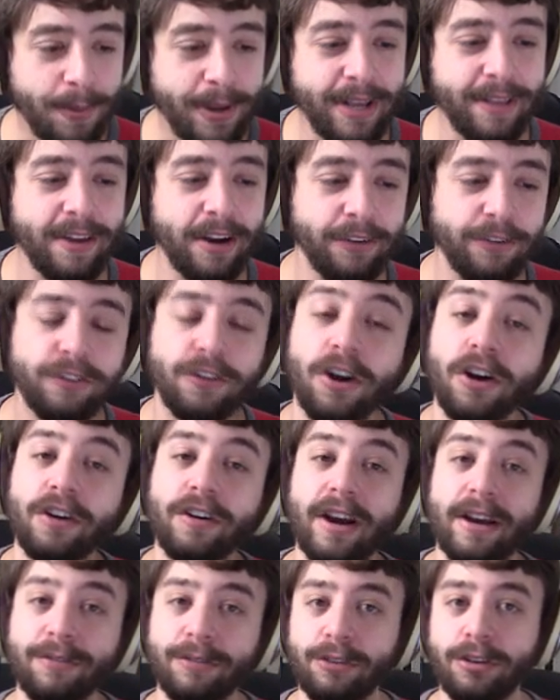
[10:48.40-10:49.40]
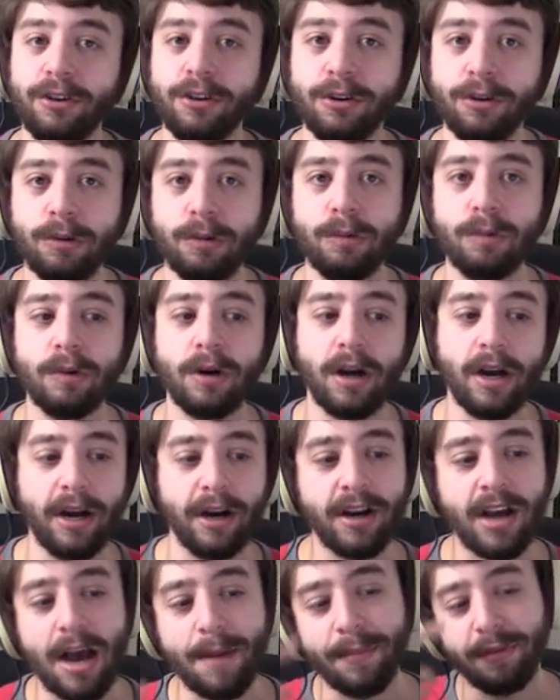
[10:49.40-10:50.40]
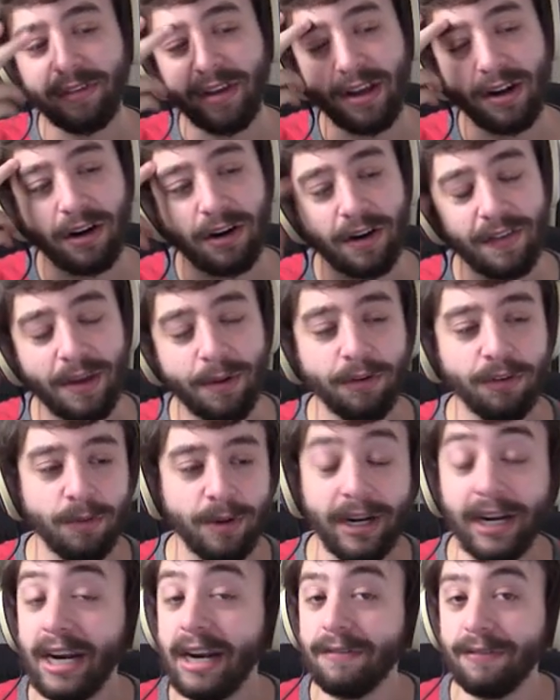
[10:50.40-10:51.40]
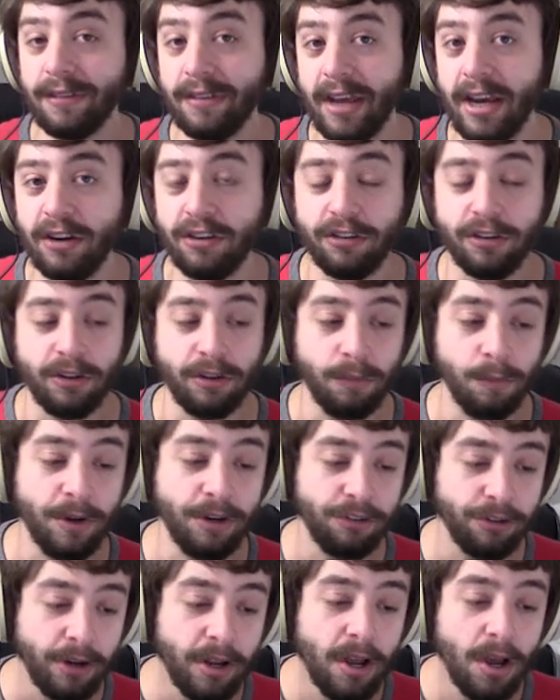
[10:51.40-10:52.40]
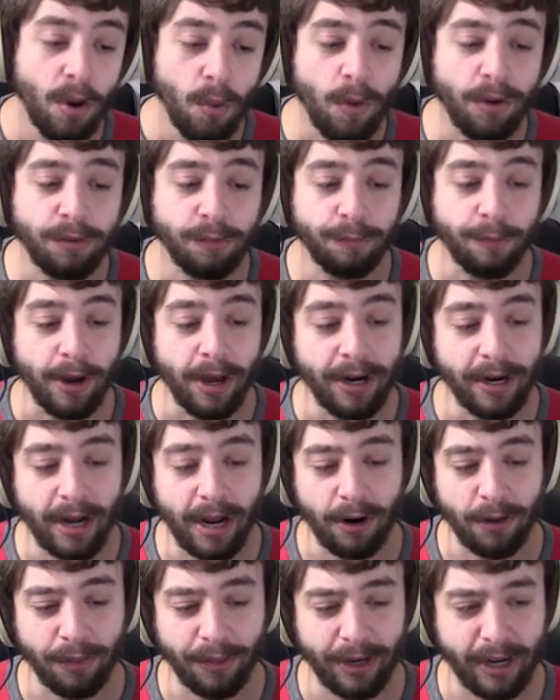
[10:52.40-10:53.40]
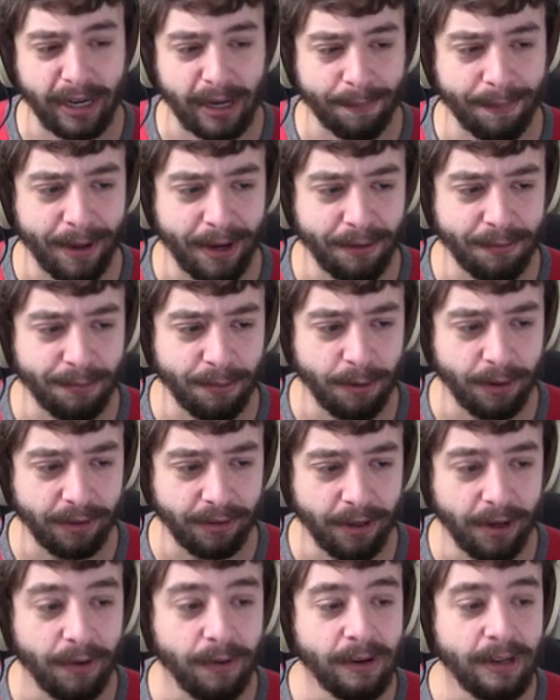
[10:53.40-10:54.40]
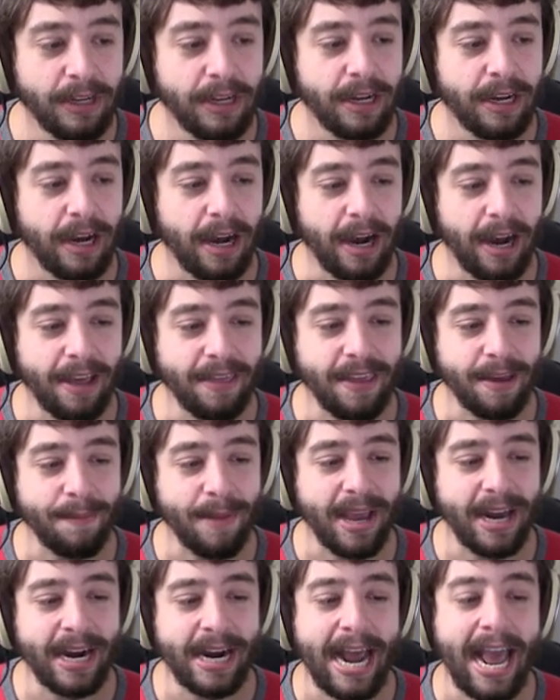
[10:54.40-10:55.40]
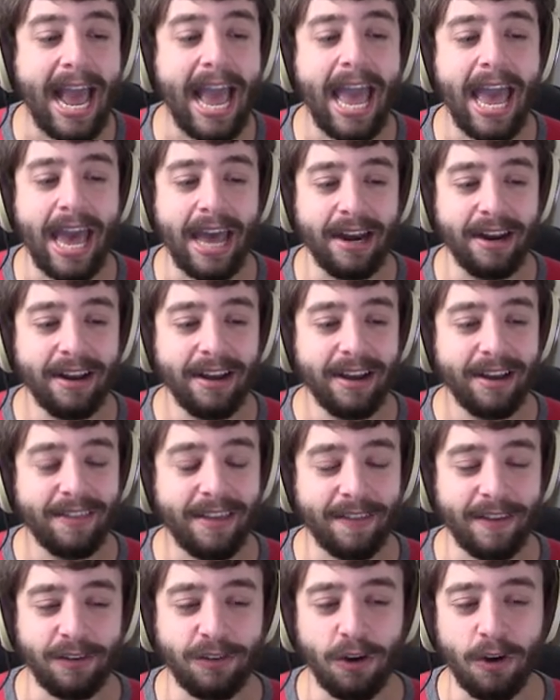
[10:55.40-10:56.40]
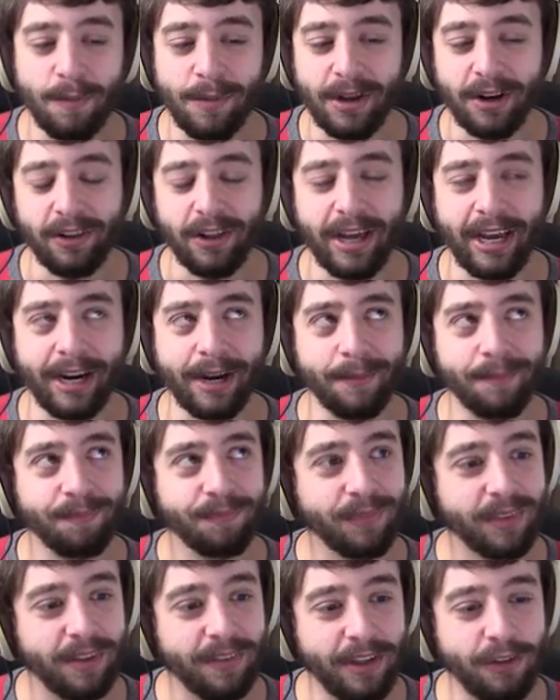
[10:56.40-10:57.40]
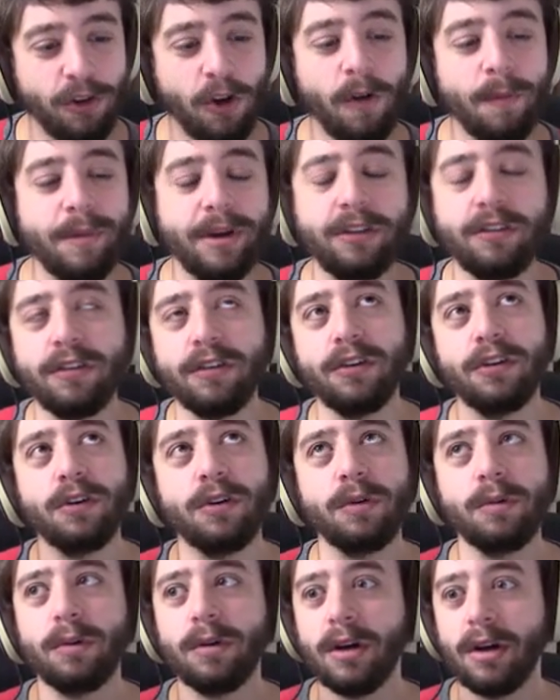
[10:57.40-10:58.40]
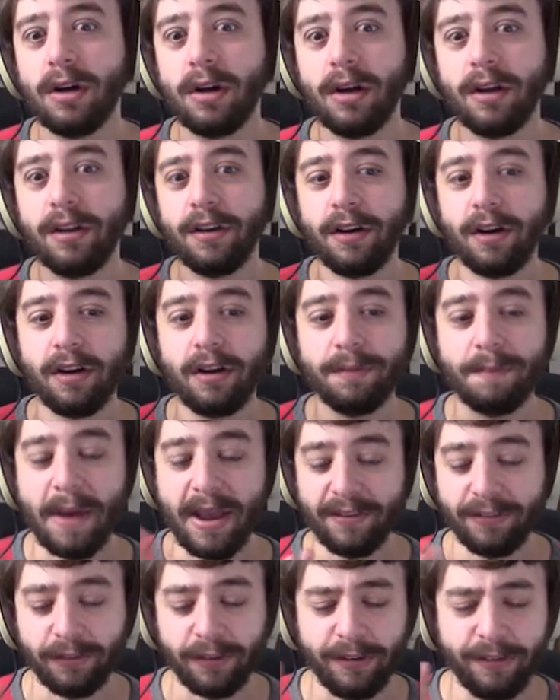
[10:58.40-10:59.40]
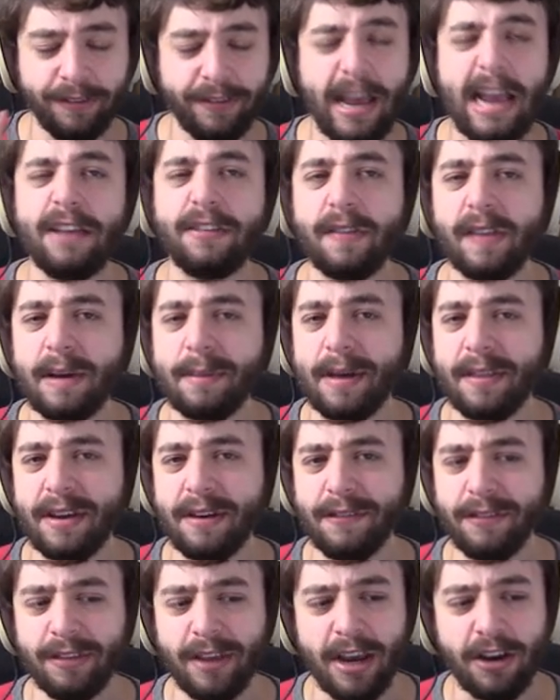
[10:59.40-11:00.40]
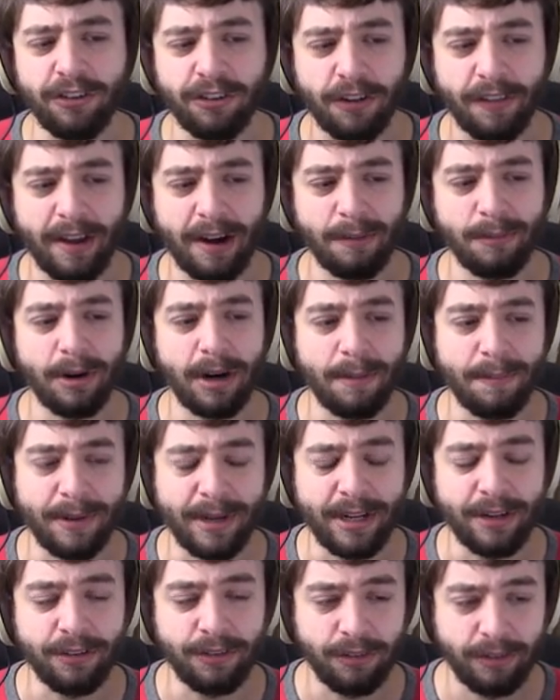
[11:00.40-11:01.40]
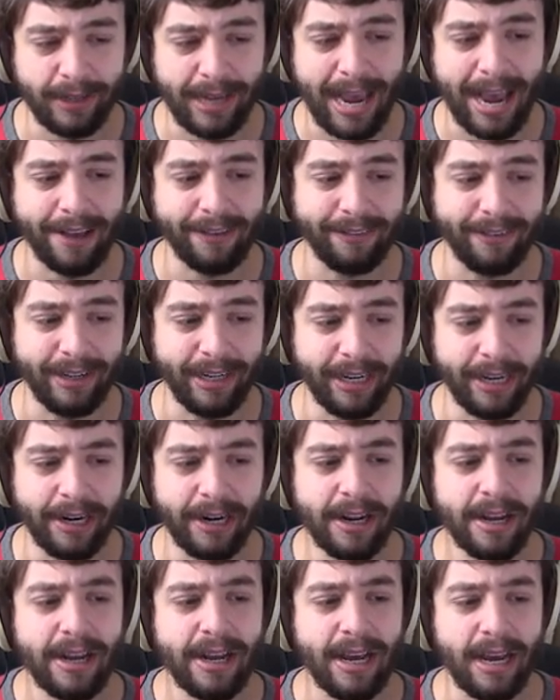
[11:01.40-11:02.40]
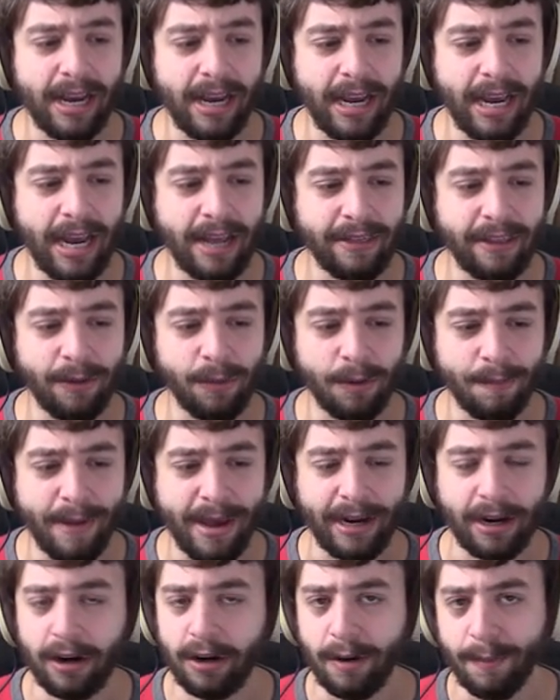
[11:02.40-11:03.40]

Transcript: be their StarCraft 2 uh, commentator, and they were doing an invitational, which was fun. I don't think I got paid for it though. Uh, and they made an ad that they told me to like. They told me to basically say something about the invitational that I'm gonna be casting it, and they would make a